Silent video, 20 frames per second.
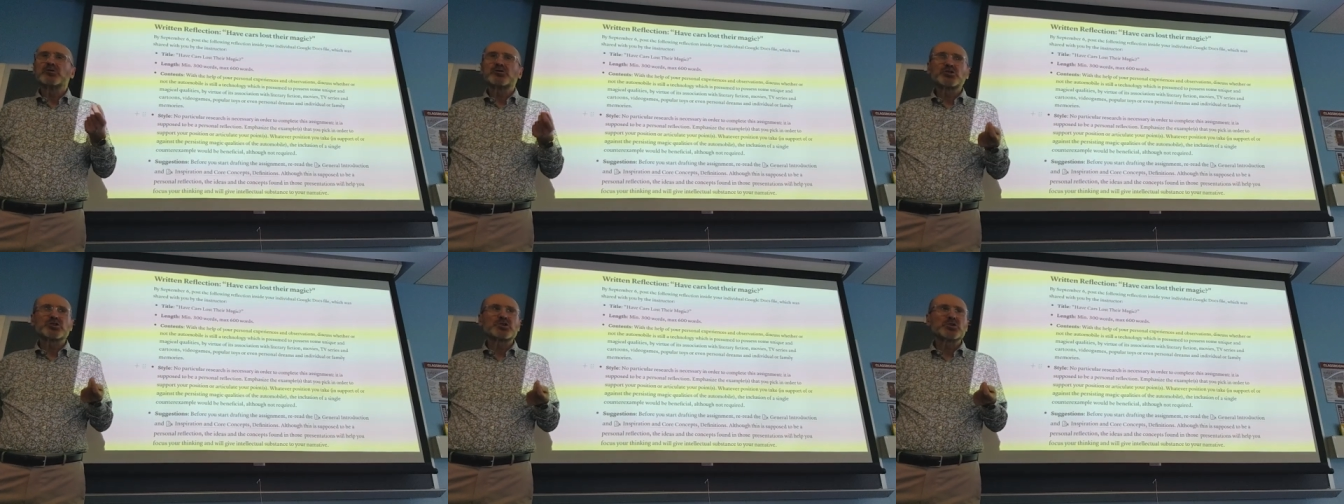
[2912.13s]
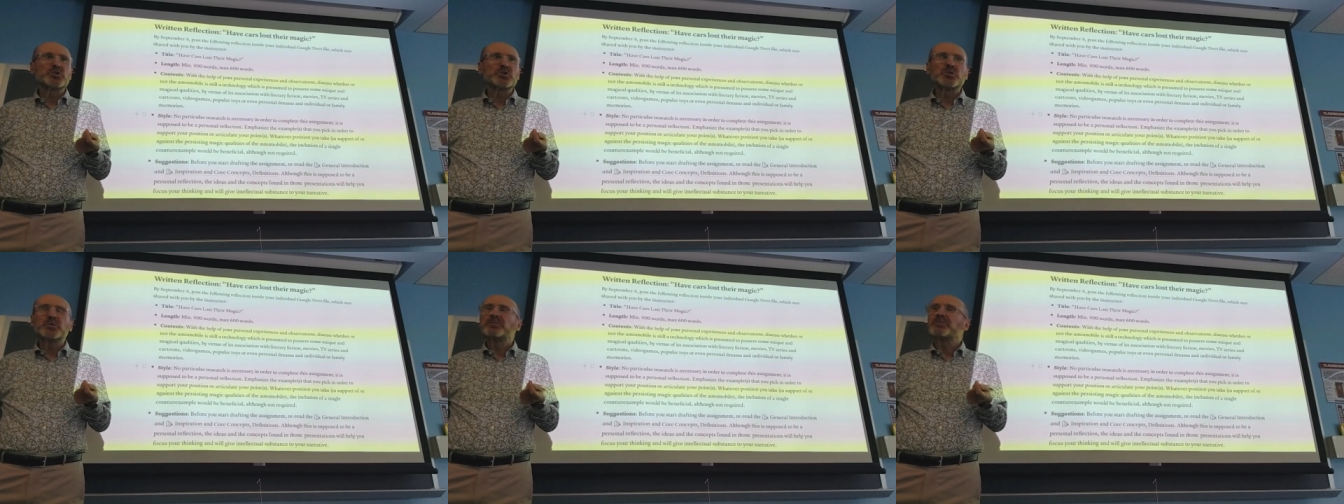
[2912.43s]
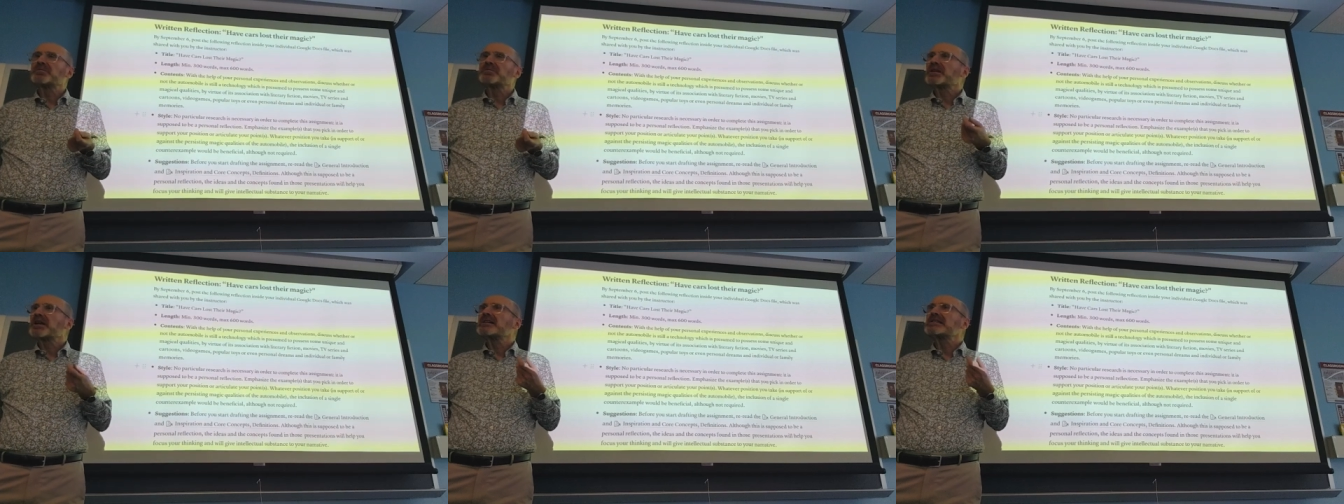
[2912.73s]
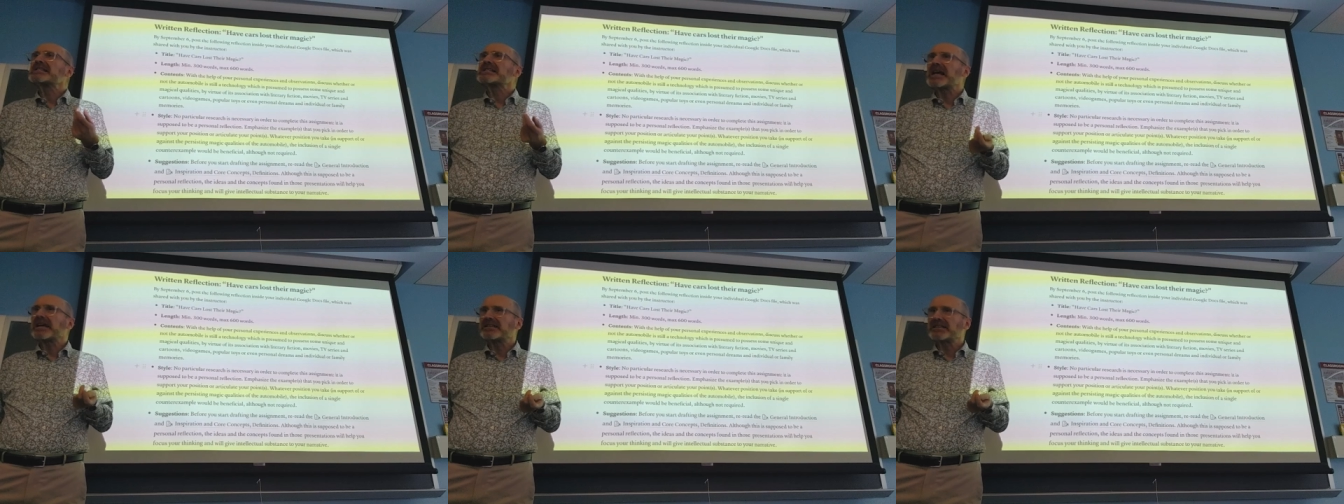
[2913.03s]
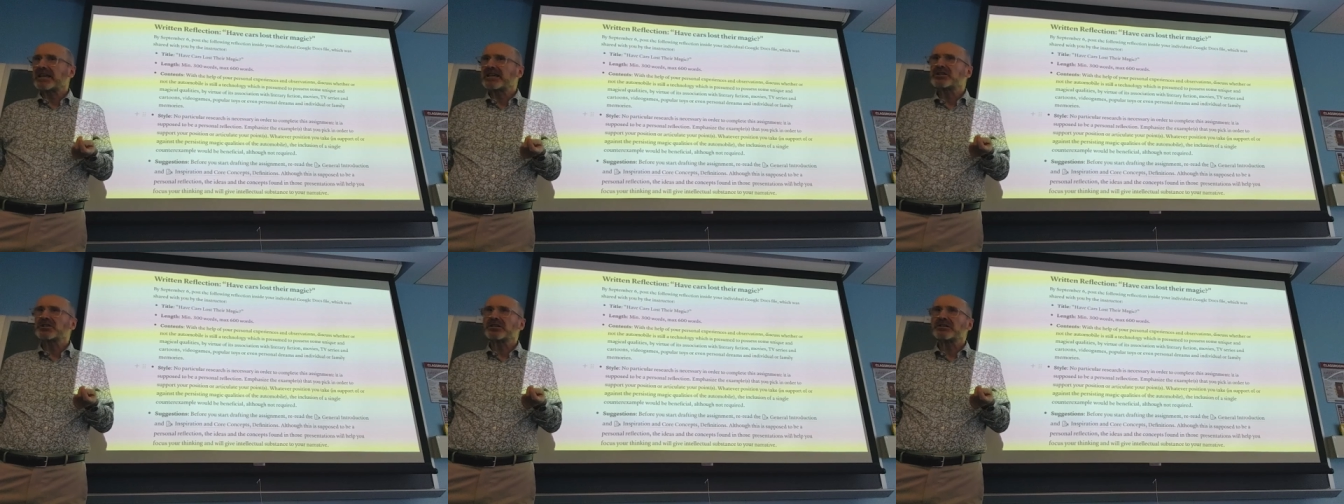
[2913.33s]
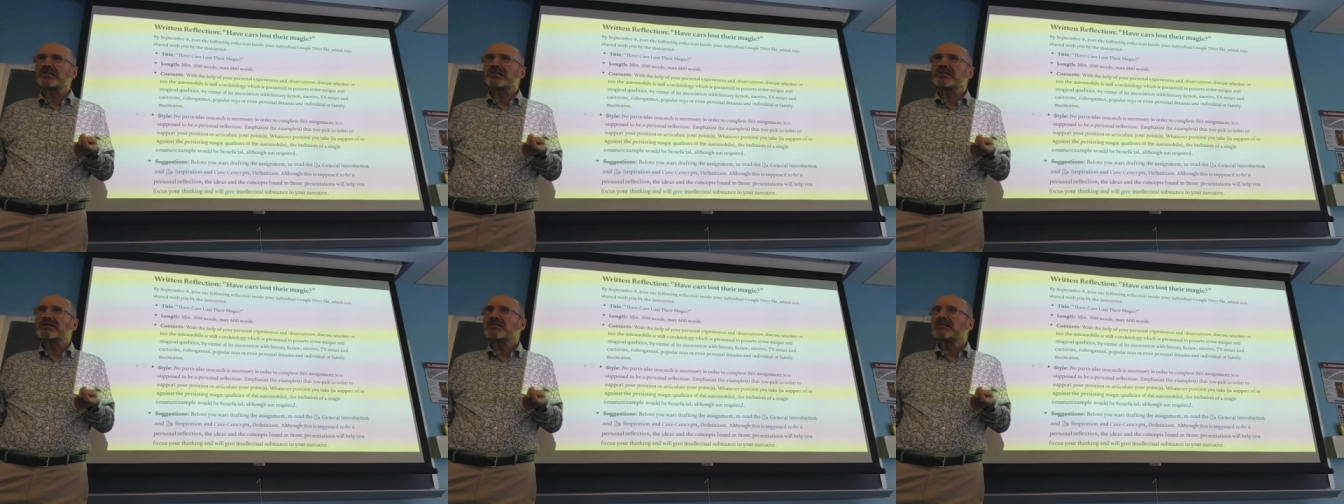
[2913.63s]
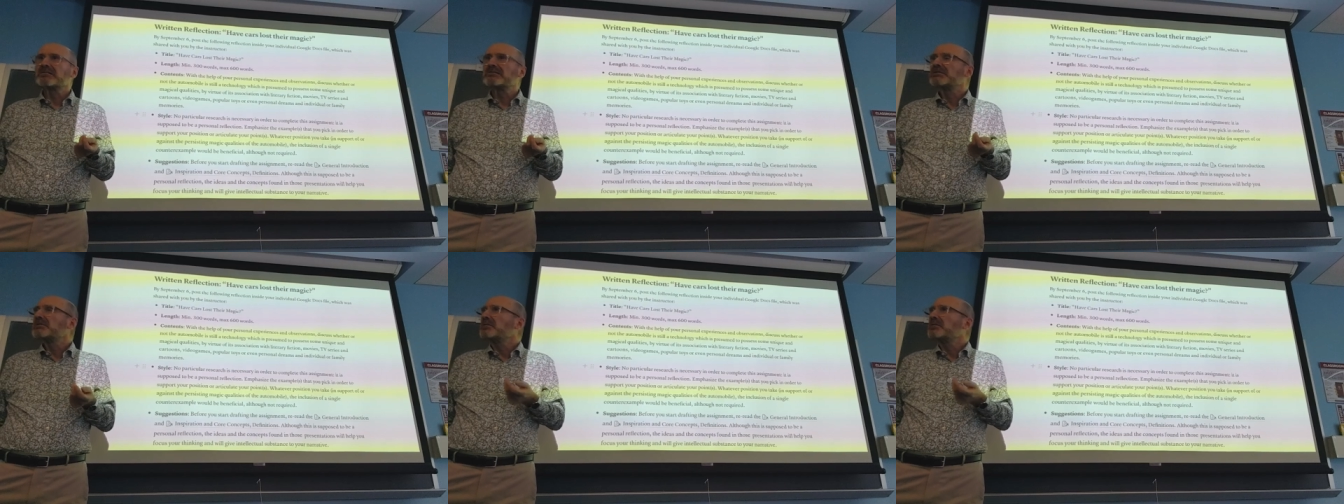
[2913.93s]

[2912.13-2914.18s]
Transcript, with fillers: two citations,